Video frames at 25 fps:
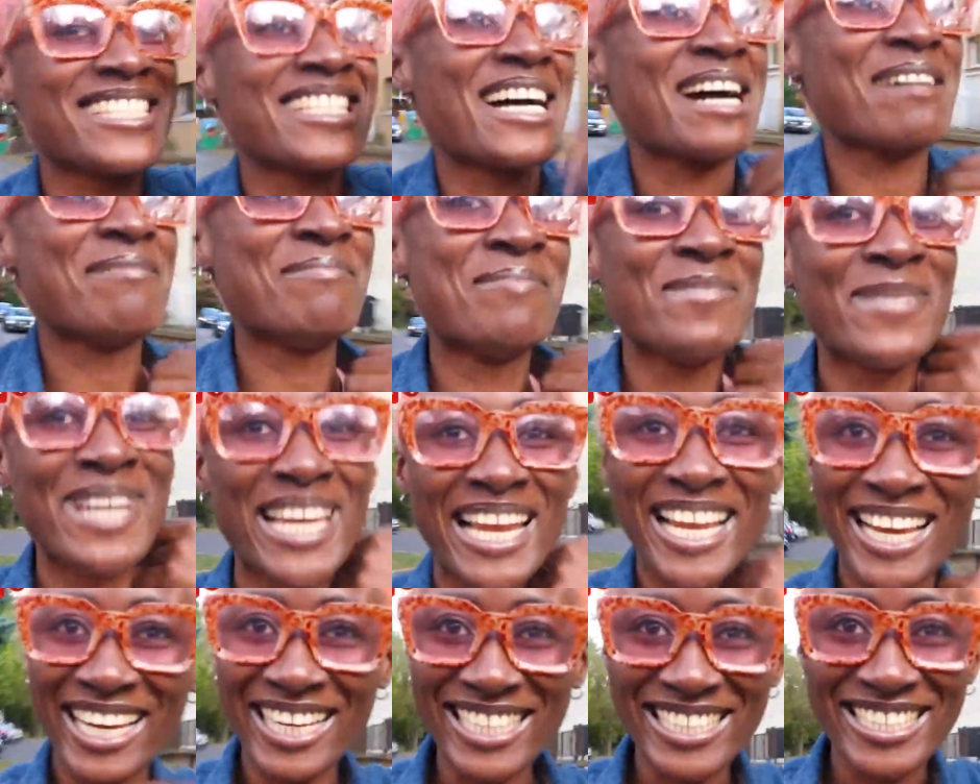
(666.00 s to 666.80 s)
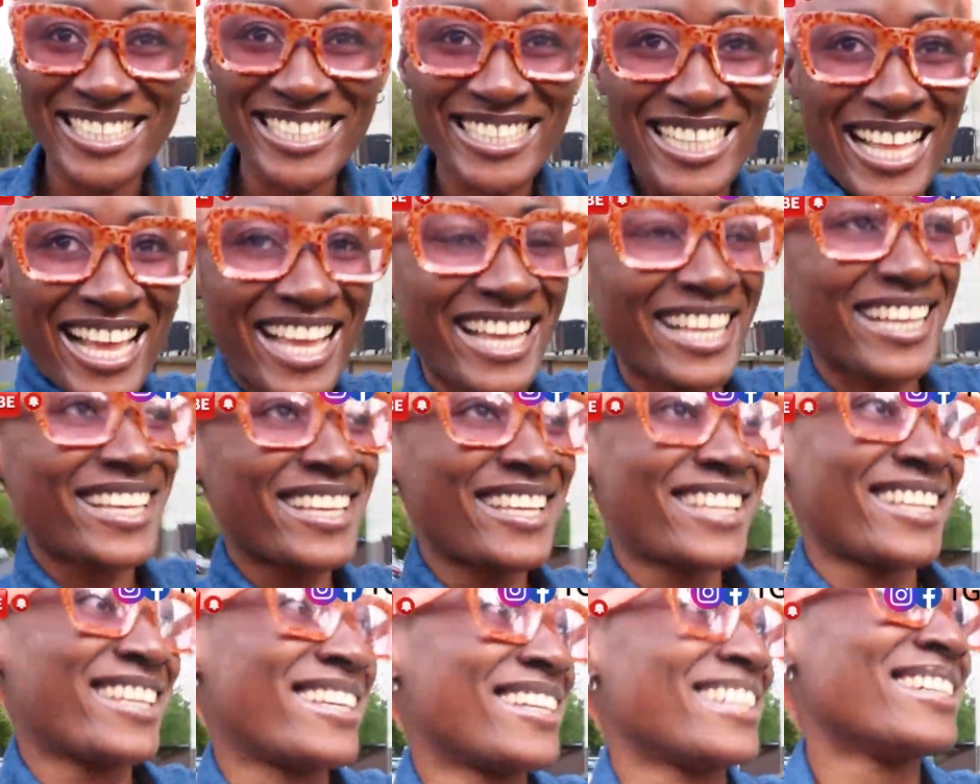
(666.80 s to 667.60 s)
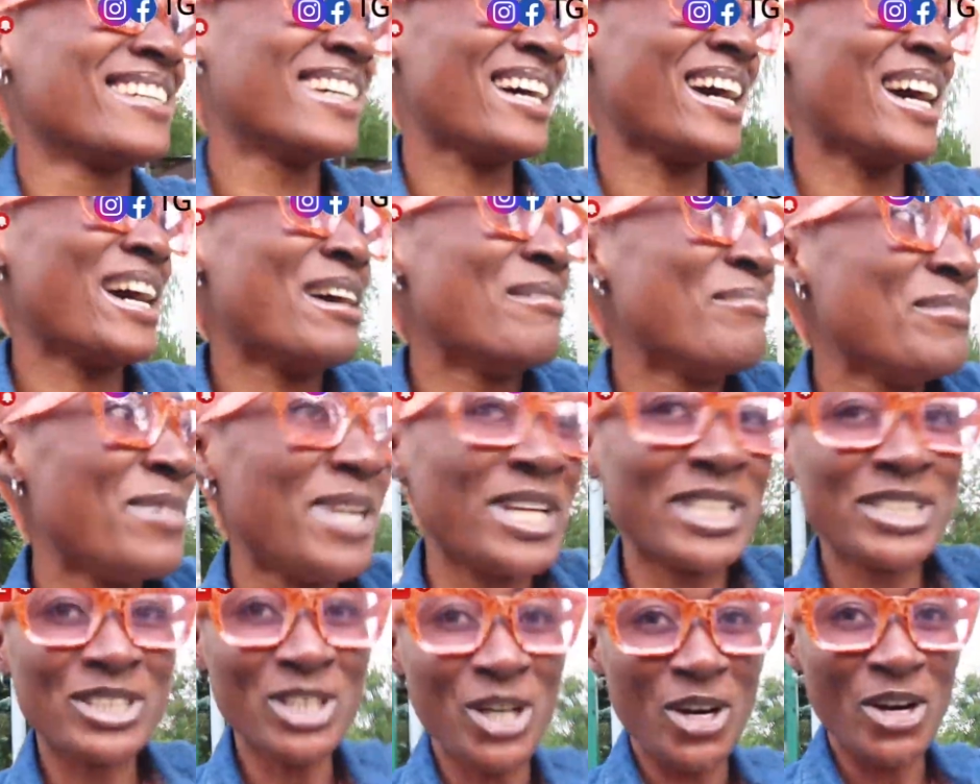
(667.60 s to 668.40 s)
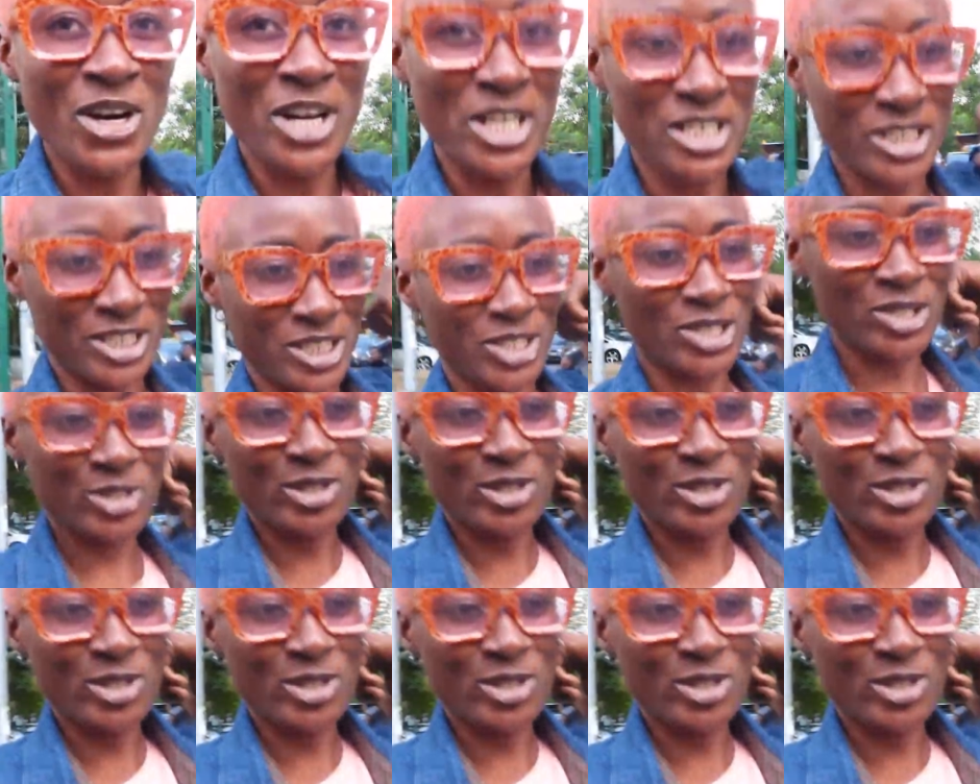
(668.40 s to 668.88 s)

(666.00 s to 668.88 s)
I'm late already,